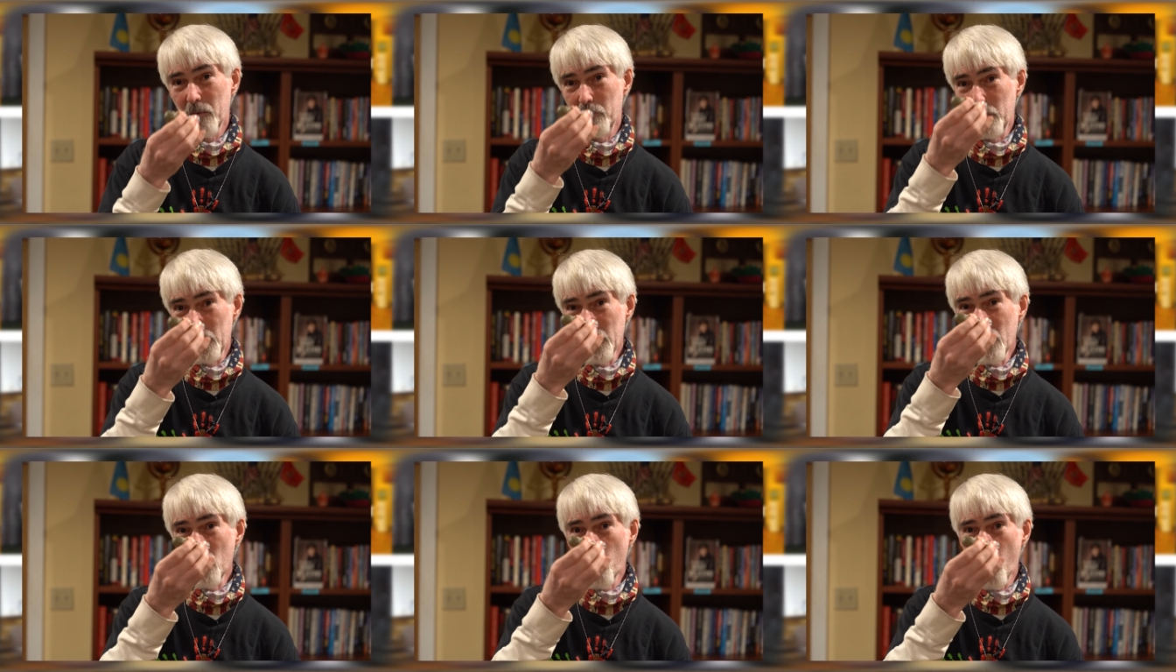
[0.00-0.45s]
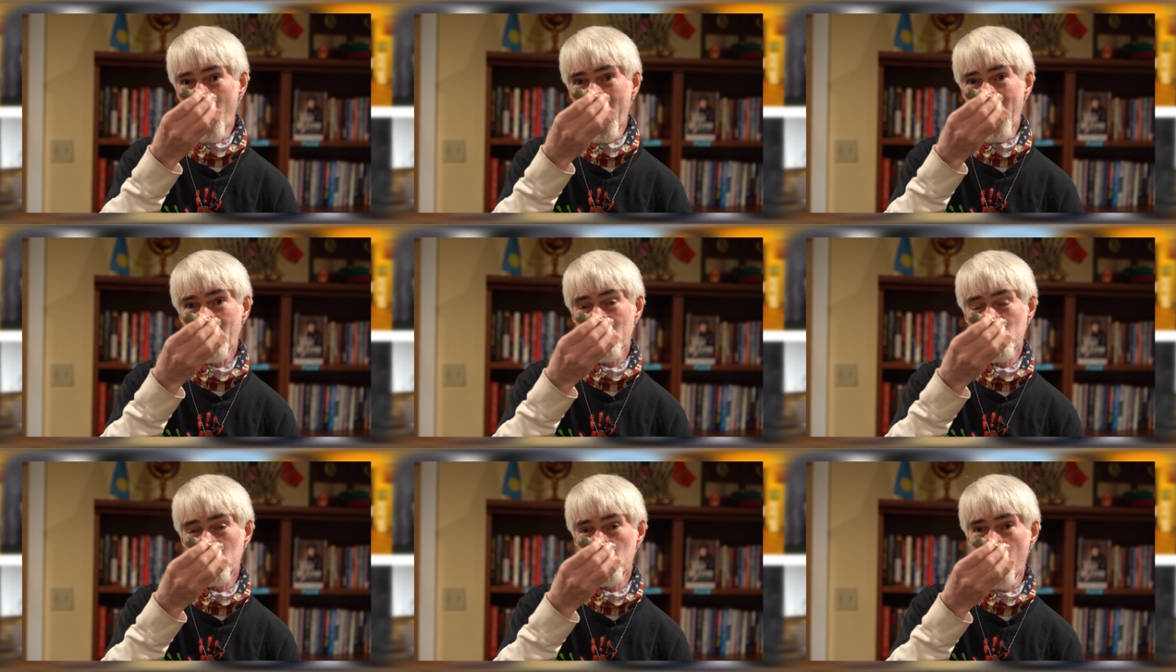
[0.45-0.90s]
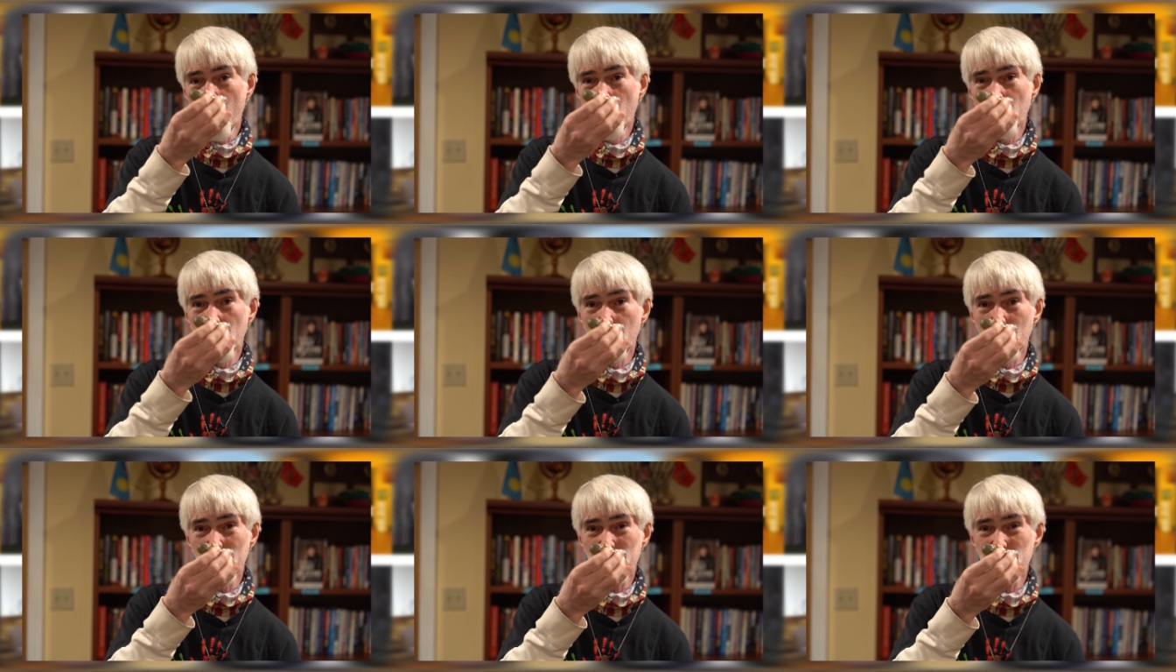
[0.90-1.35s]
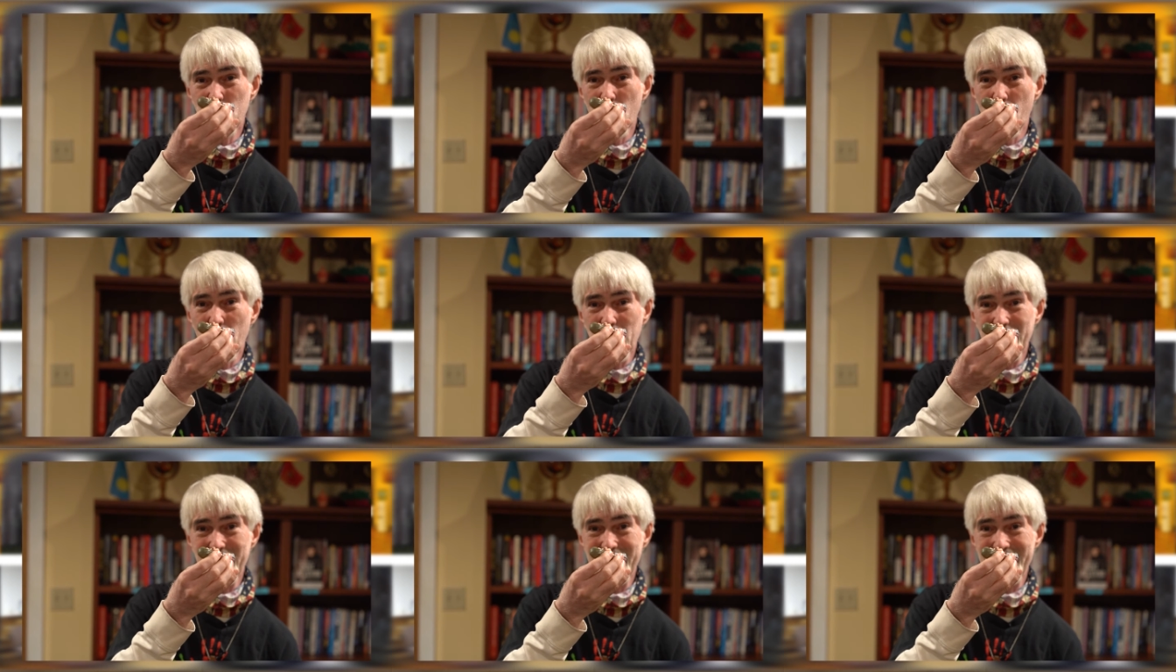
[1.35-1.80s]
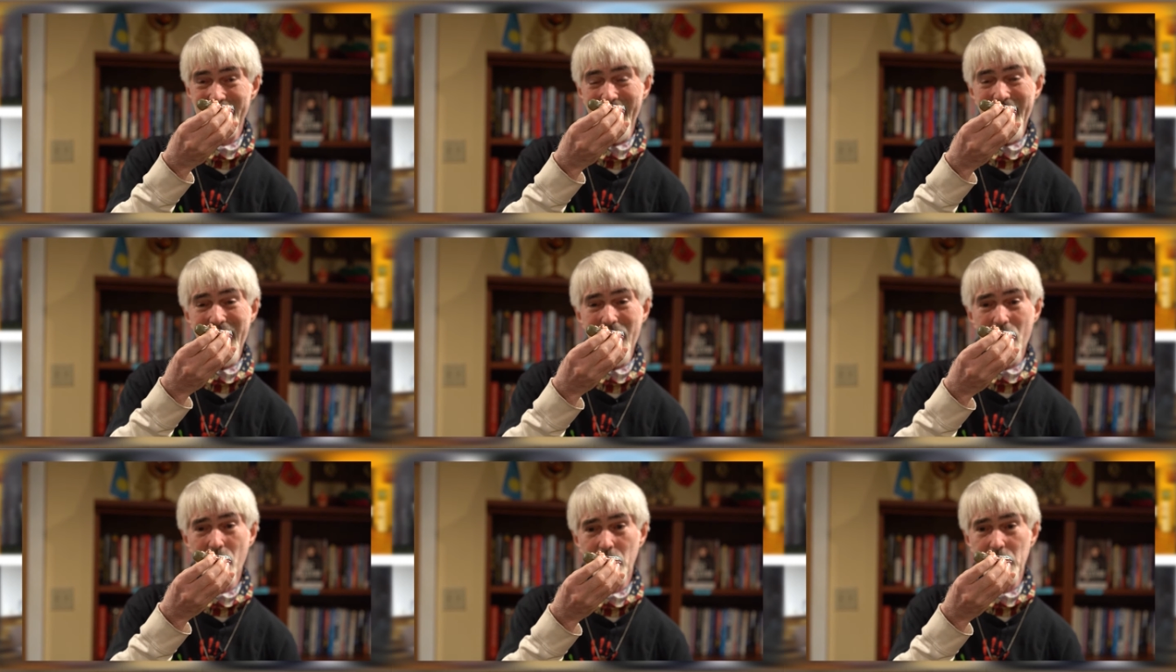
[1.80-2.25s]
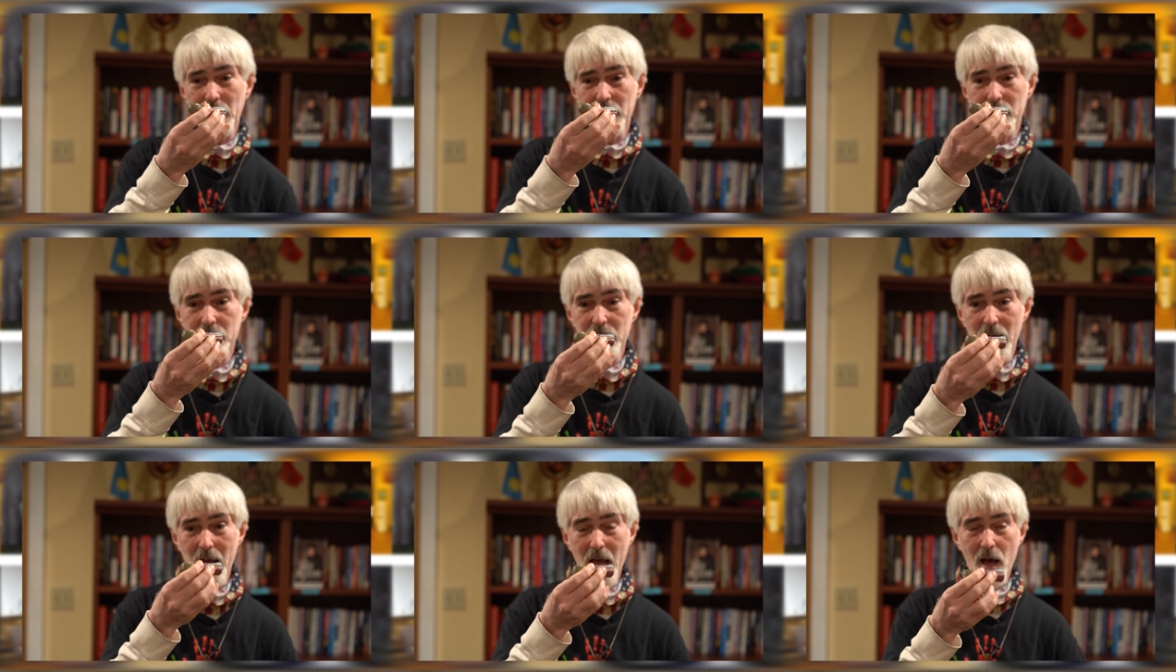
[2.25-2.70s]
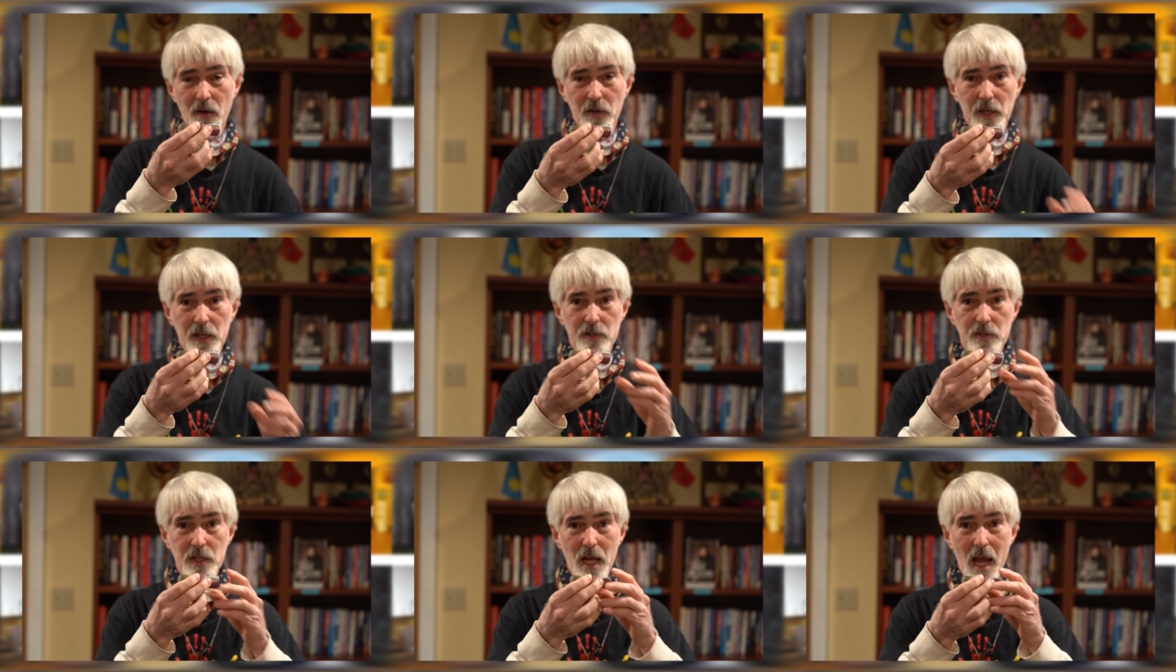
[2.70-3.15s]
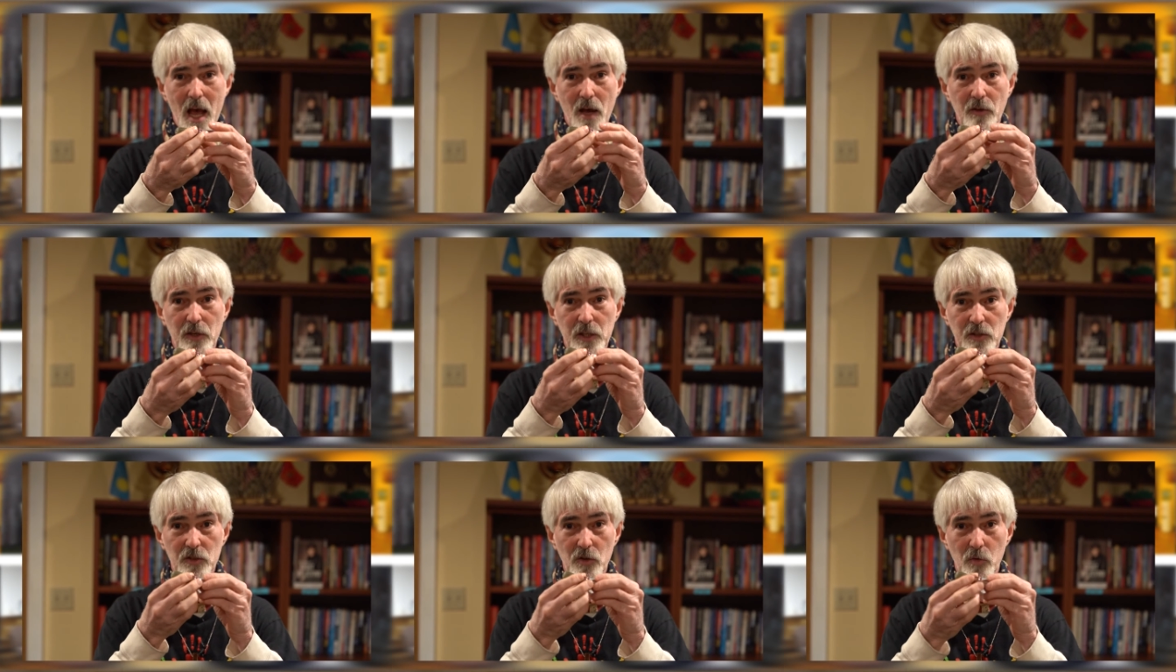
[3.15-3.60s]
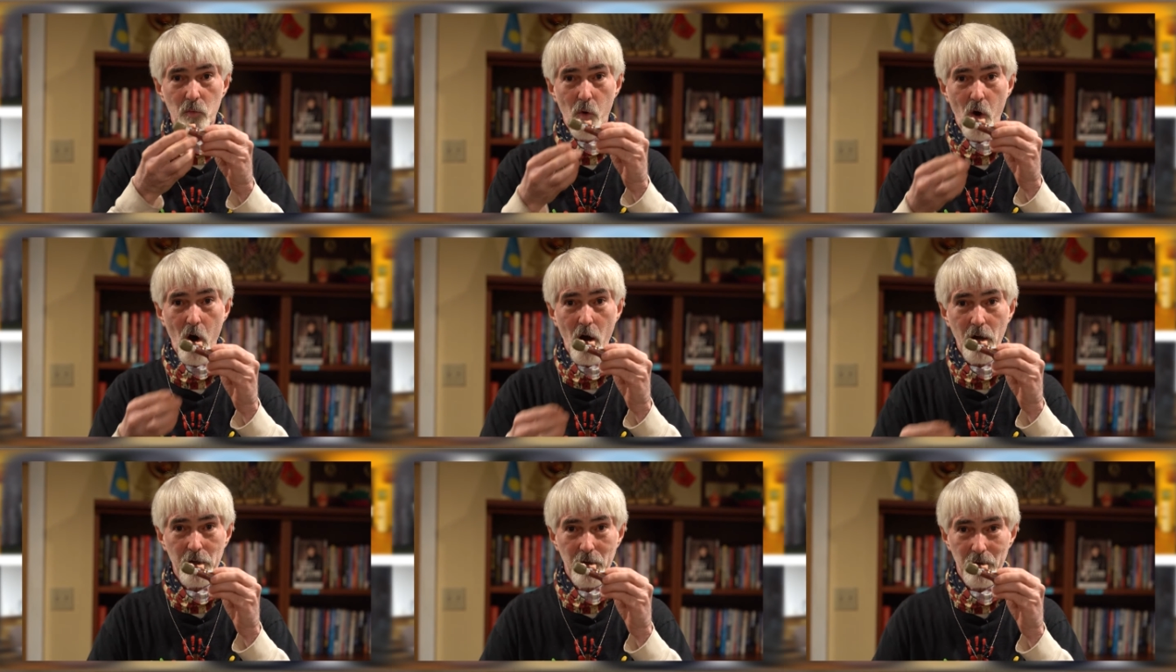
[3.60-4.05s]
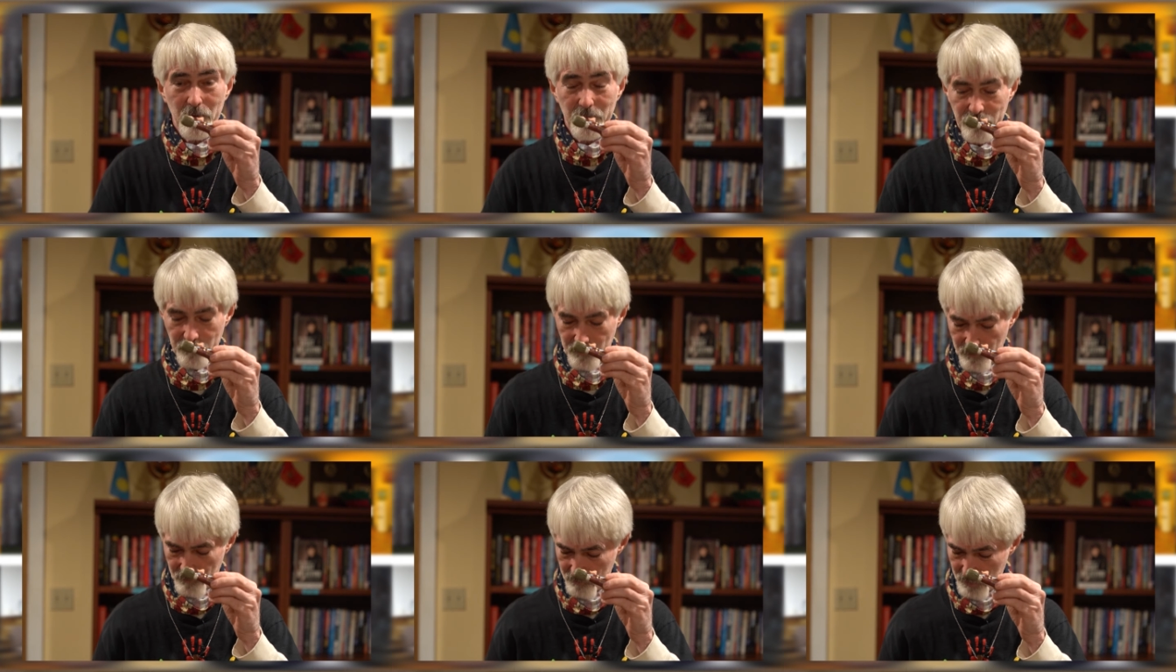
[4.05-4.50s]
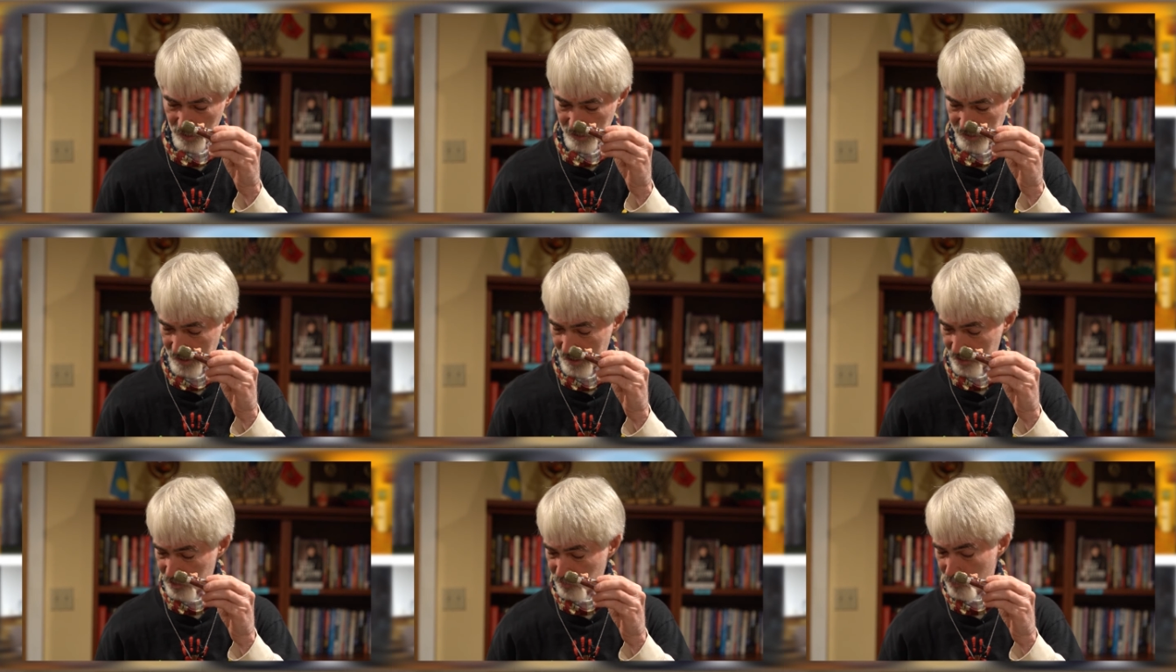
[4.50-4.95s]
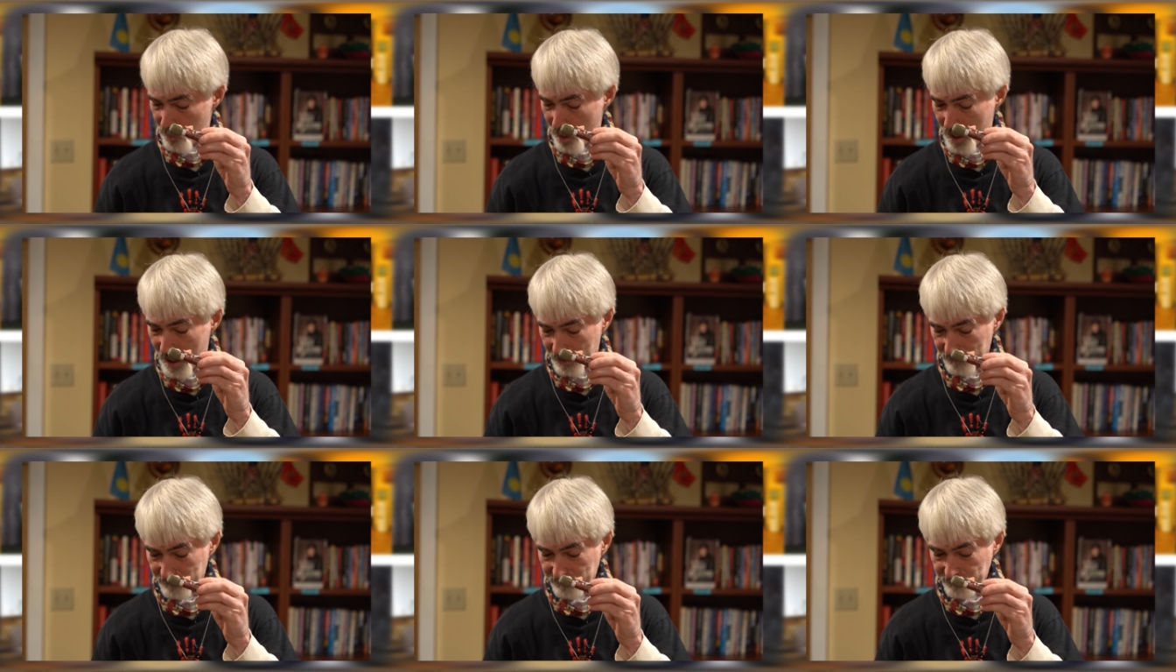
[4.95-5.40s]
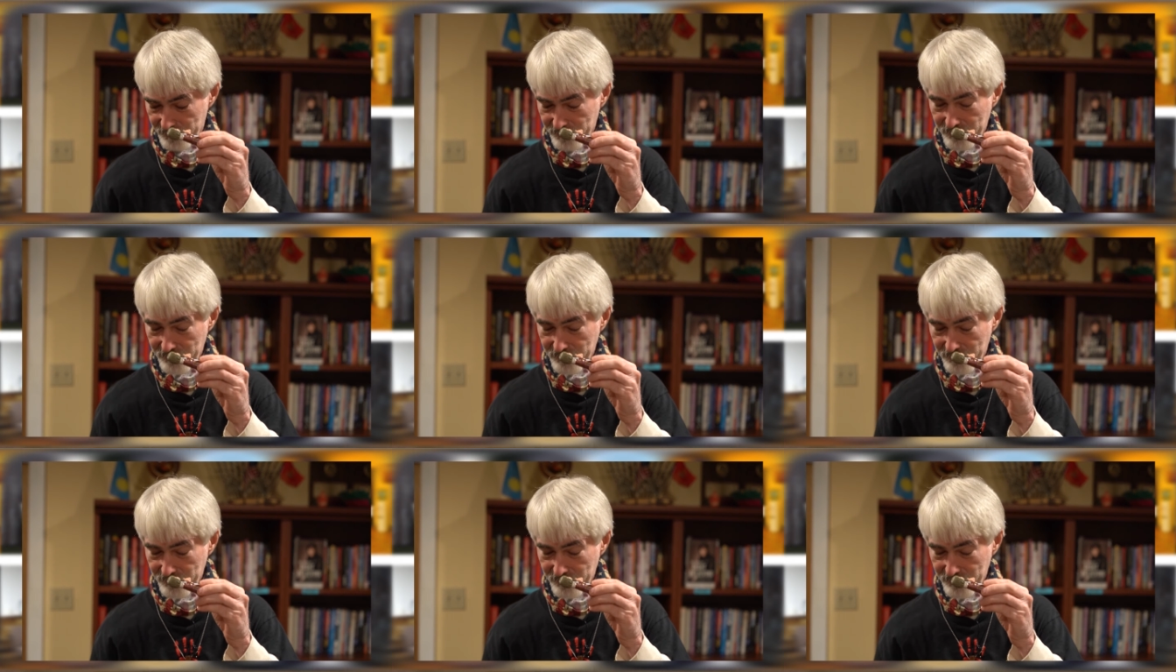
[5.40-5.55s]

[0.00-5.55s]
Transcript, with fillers: Meanwhile, Jonah was going down and down and down in the water. But guess what?